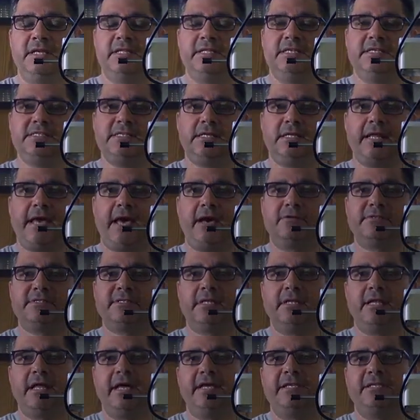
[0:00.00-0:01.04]
This allows the
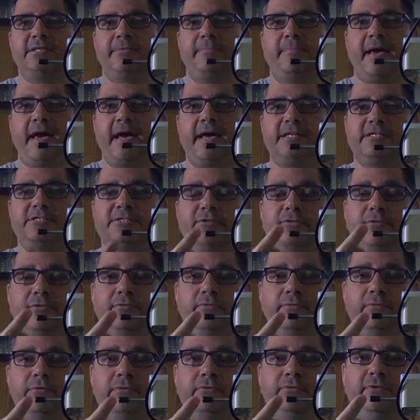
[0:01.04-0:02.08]
light to pass
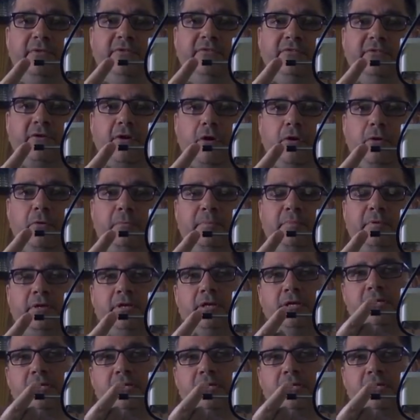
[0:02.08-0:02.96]
through the scope